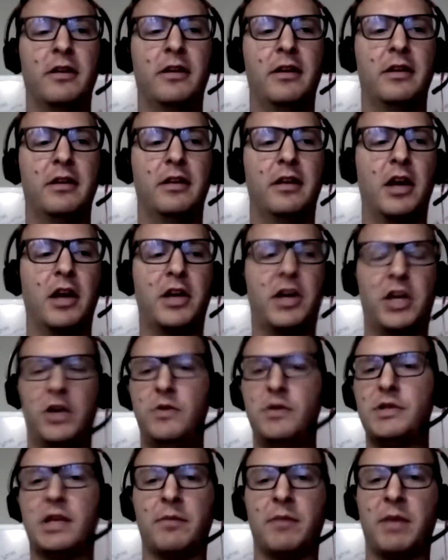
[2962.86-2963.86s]

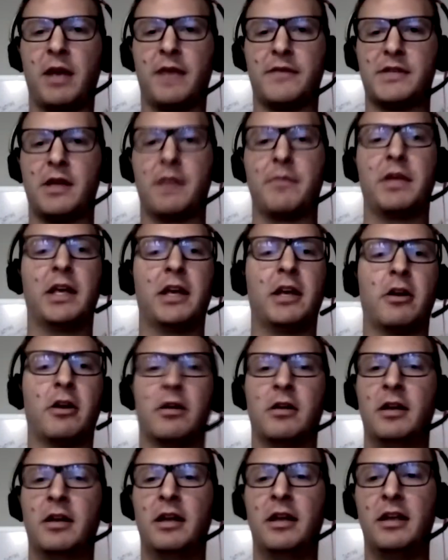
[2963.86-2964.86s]
accusing me of something. You
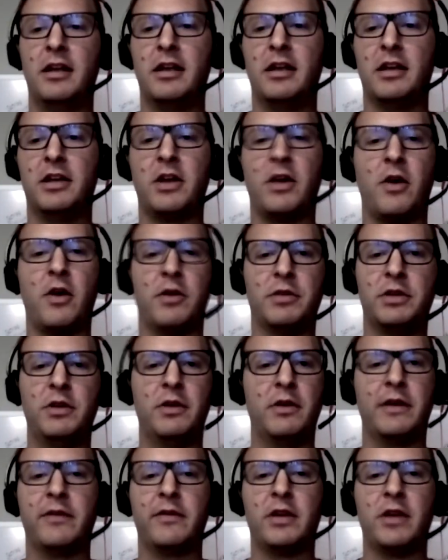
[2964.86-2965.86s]

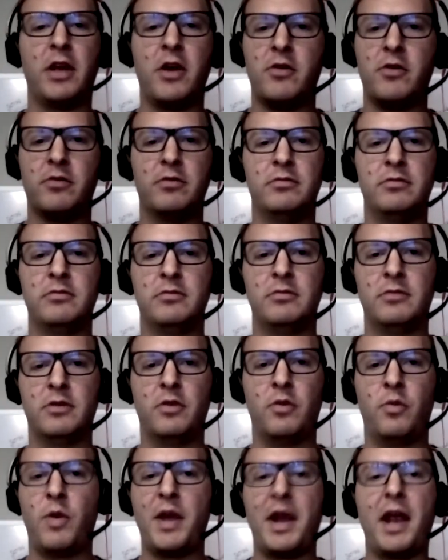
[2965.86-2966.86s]
don't even know
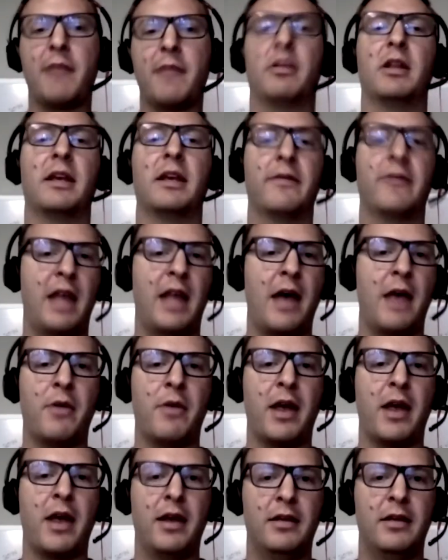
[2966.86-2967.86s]
what I believe in that
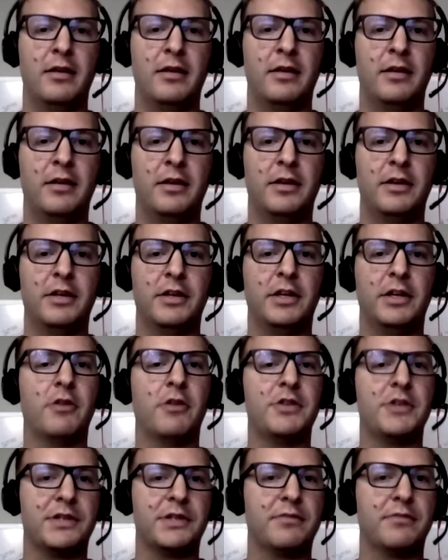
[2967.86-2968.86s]
way. You're
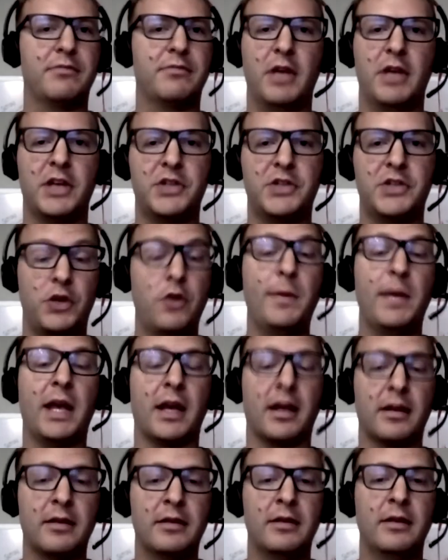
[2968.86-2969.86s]
just assuming."
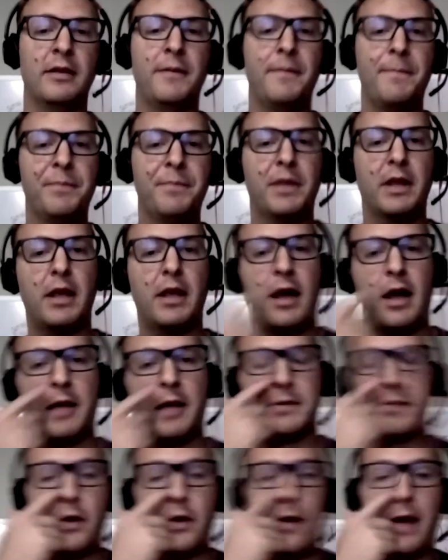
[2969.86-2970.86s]

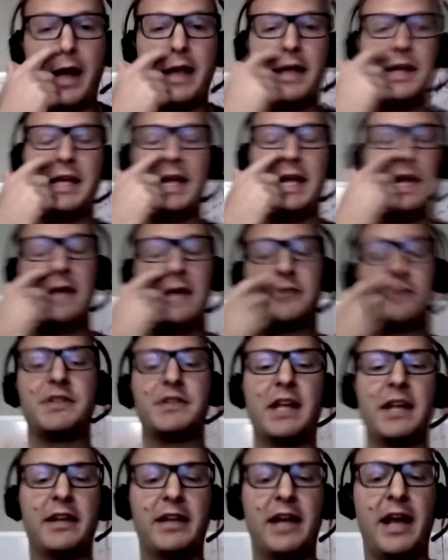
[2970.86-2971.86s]

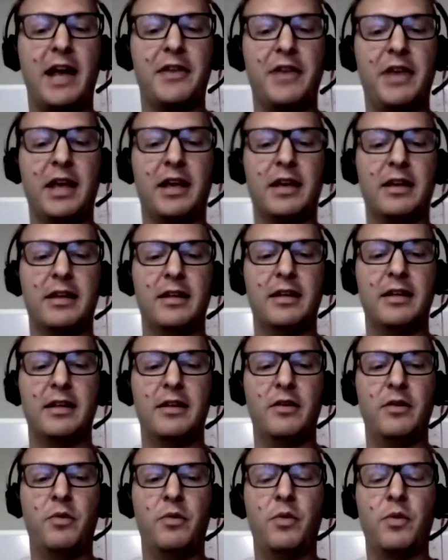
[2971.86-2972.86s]
Interestingly, I think
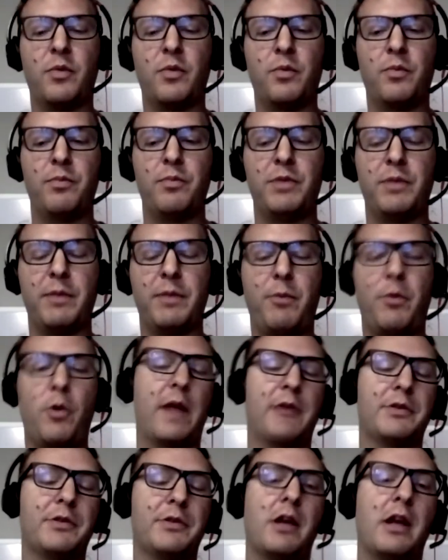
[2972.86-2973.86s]
the point
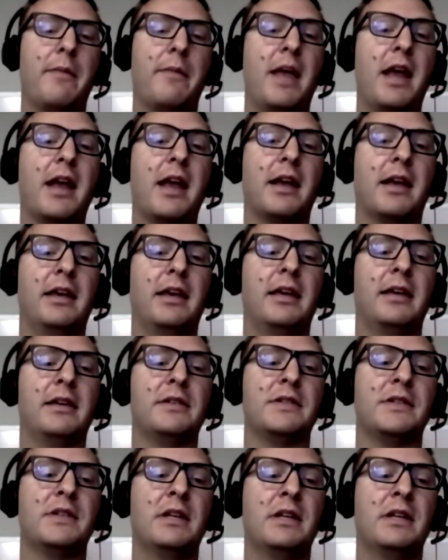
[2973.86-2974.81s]
I was trying to make is